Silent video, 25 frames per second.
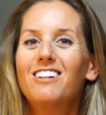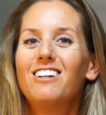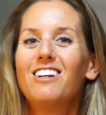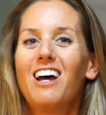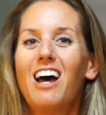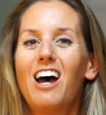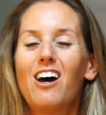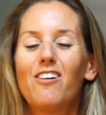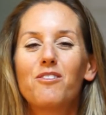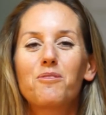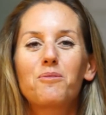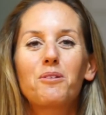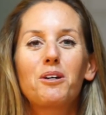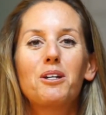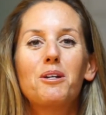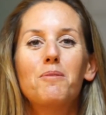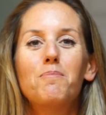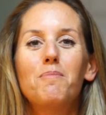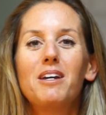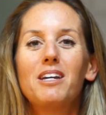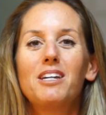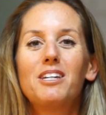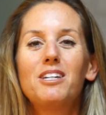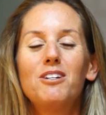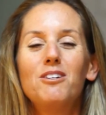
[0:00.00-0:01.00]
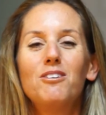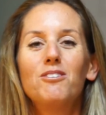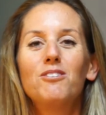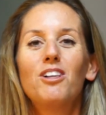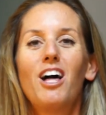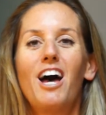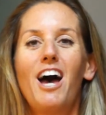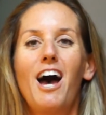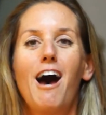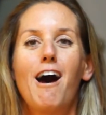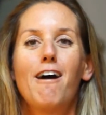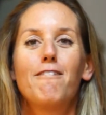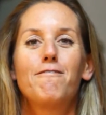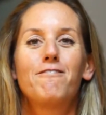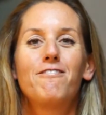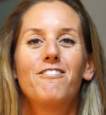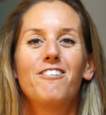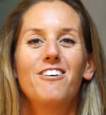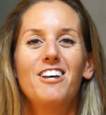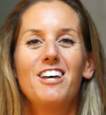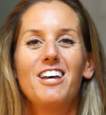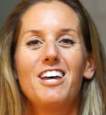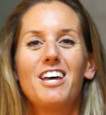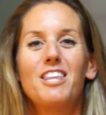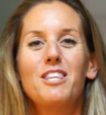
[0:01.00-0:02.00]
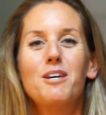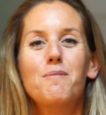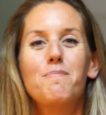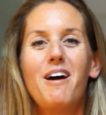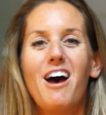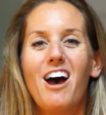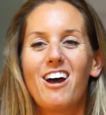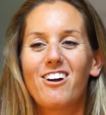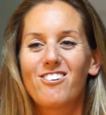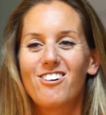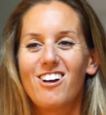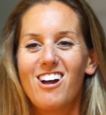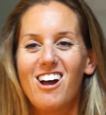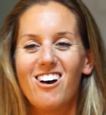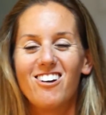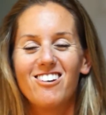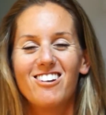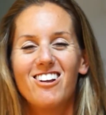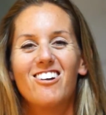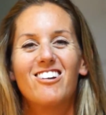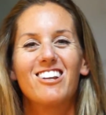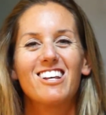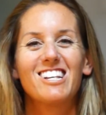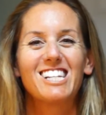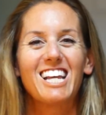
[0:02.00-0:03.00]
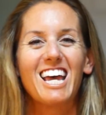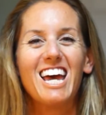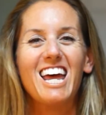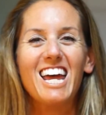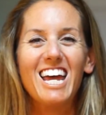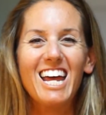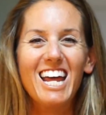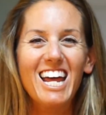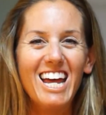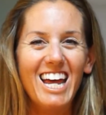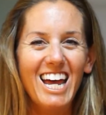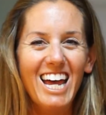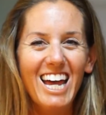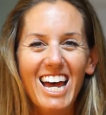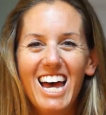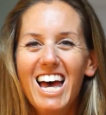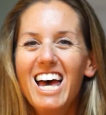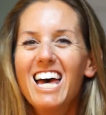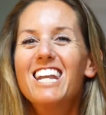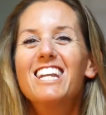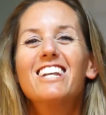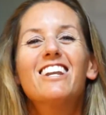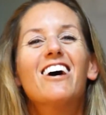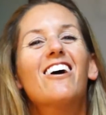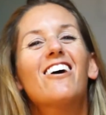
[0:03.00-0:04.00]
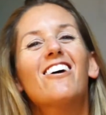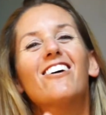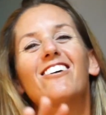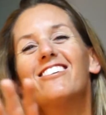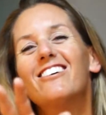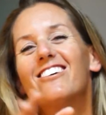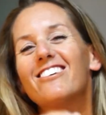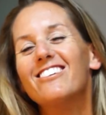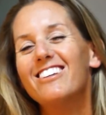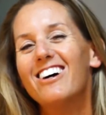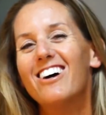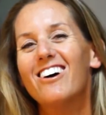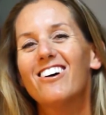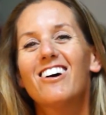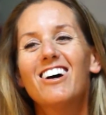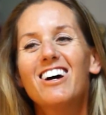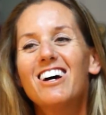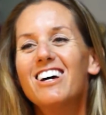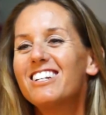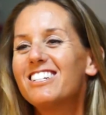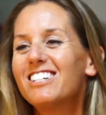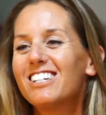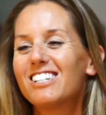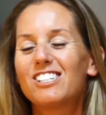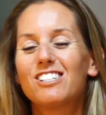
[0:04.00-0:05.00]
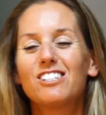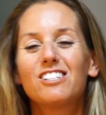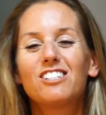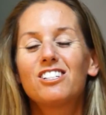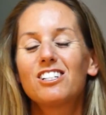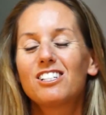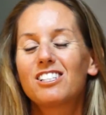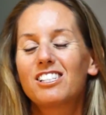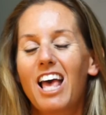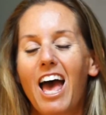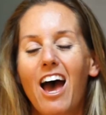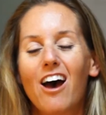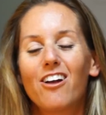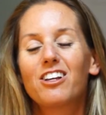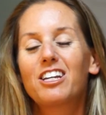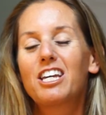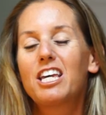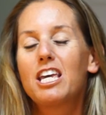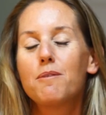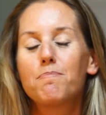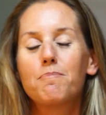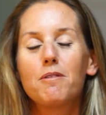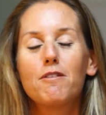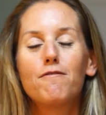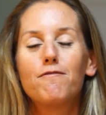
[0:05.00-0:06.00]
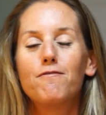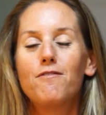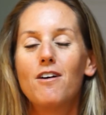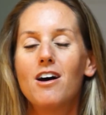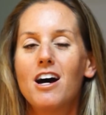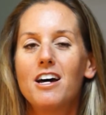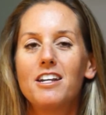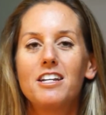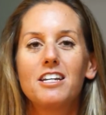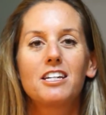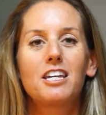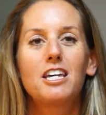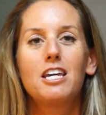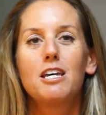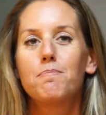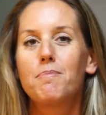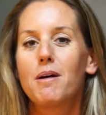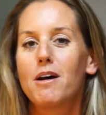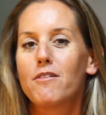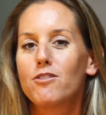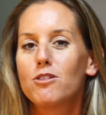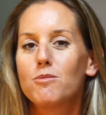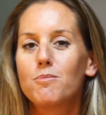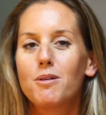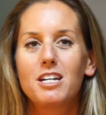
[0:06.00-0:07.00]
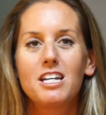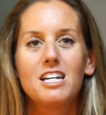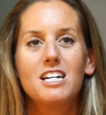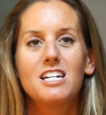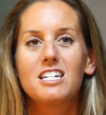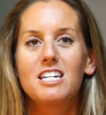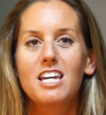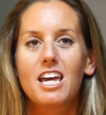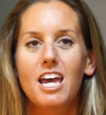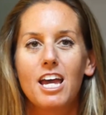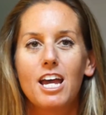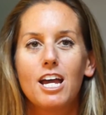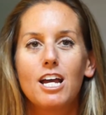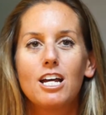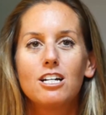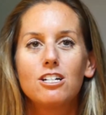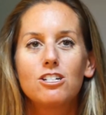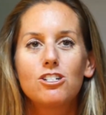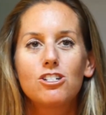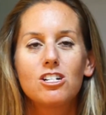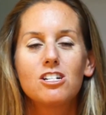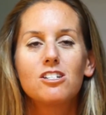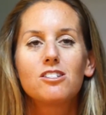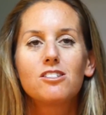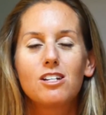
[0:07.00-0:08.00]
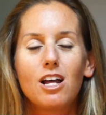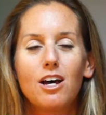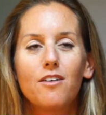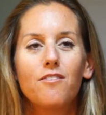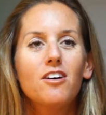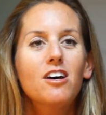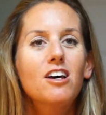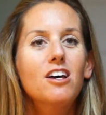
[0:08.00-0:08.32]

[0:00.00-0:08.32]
how I'm gonna make you laugh in the background. I'm just kidding. No. Just how to keep it fun and keep everybody engaged and stuff.